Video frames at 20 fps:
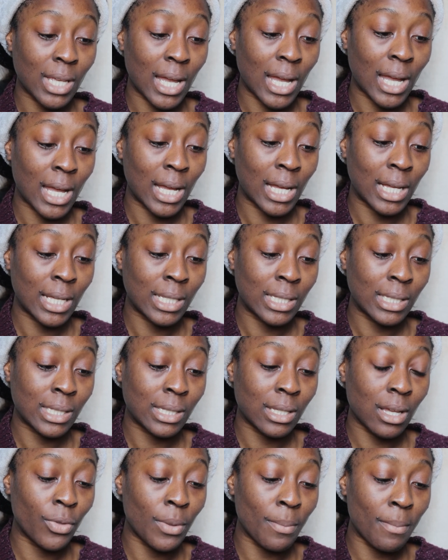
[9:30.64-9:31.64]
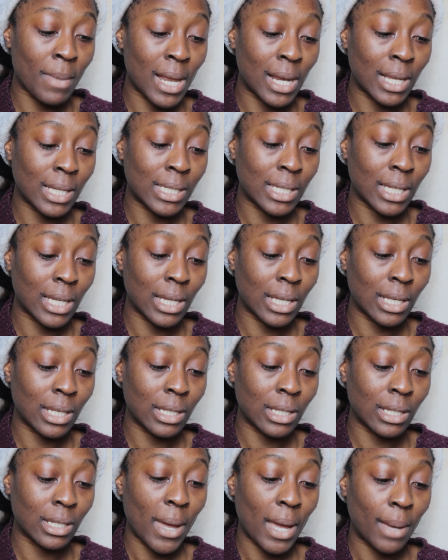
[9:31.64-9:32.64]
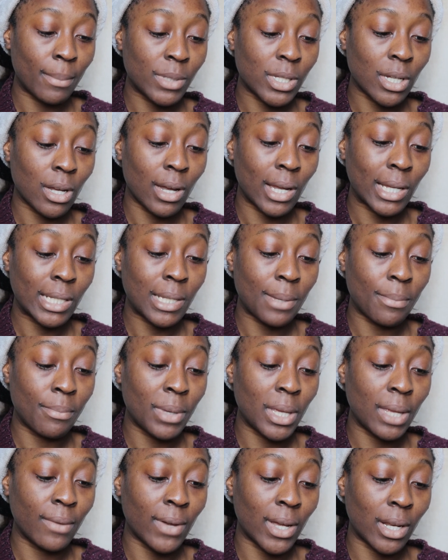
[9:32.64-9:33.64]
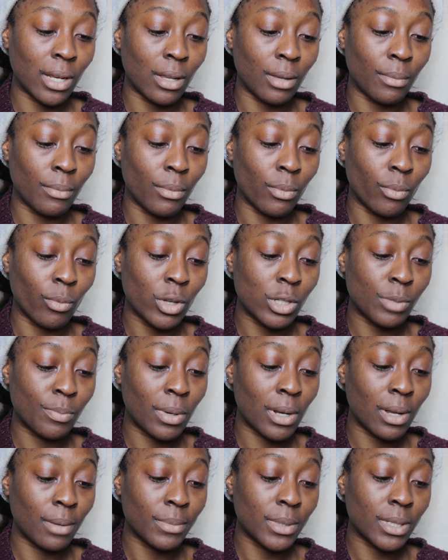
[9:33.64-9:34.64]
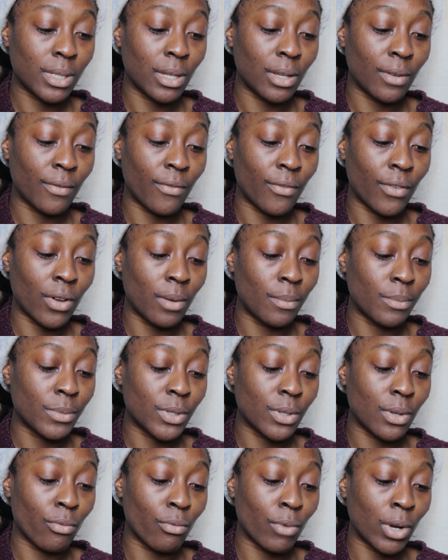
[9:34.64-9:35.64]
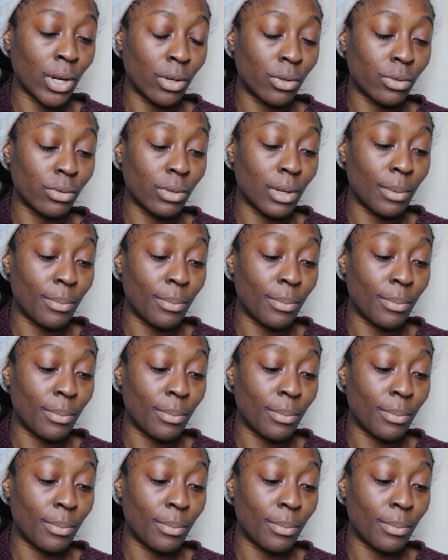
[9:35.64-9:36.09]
has the melittin peptide B venom, which plumps and firms wrinkle